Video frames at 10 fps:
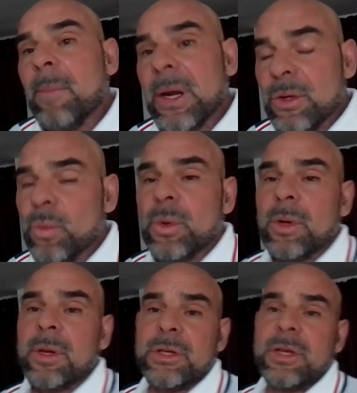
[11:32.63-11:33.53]
but you
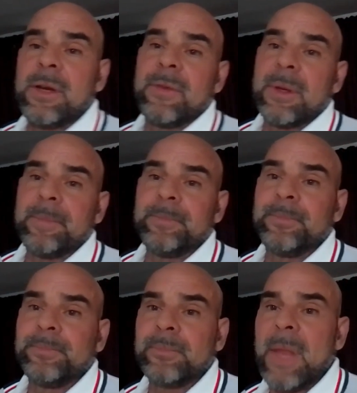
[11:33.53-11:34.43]
will achieve it.
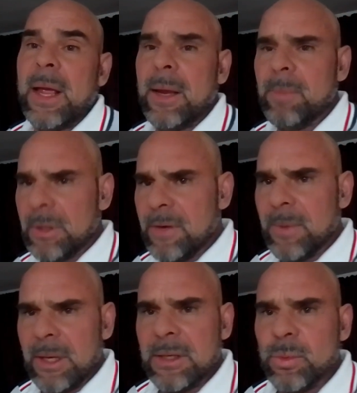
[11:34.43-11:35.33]
And believe
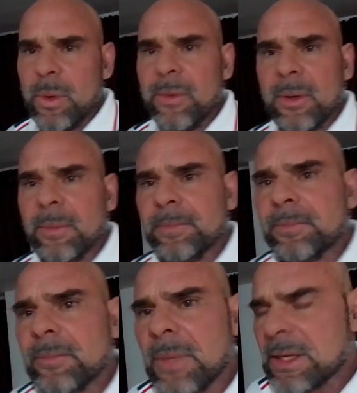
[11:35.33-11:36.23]
me, it is worth it.
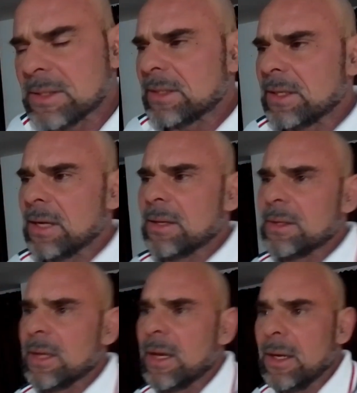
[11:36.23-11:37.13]
Because at the end of the
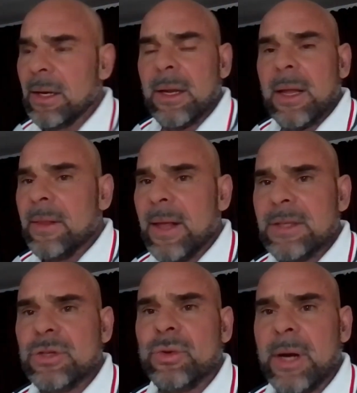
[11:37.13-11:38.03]
day, that
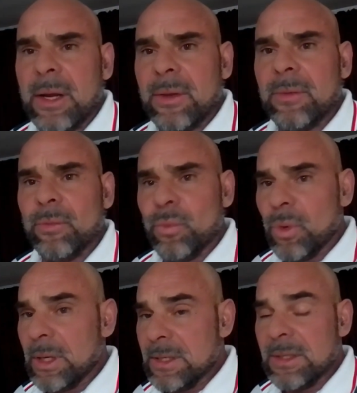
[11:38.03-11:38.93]
strength
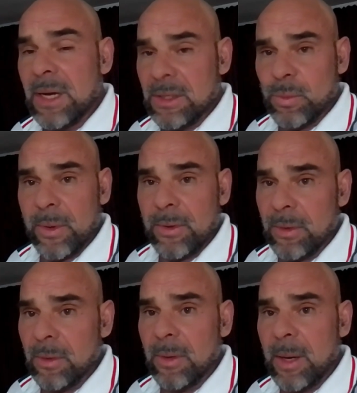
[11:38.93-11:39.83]
really stays with
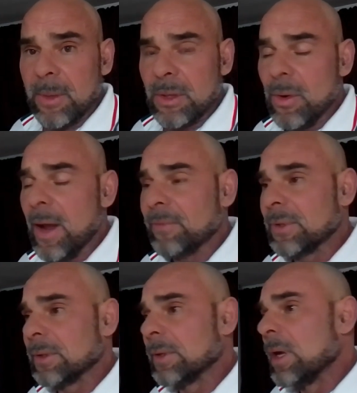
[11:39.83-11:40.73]
you. I mean, you have
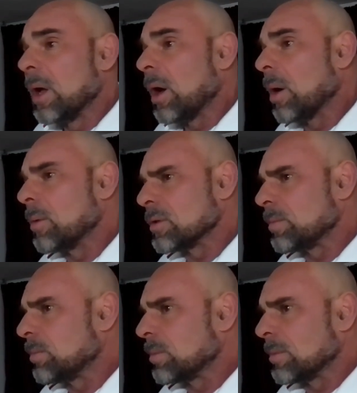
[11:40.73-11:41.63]
to almost
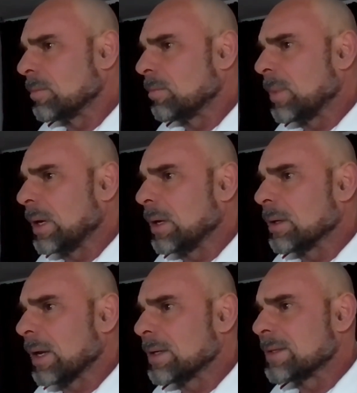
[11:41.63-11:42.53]
be
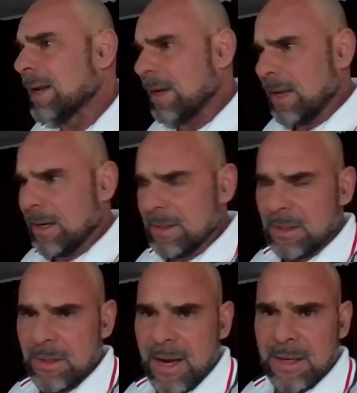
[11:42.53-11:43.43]
like dedicated
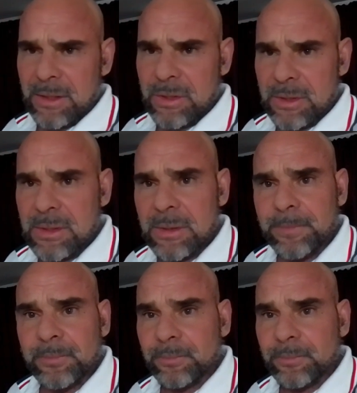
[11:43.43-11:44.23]
to negligence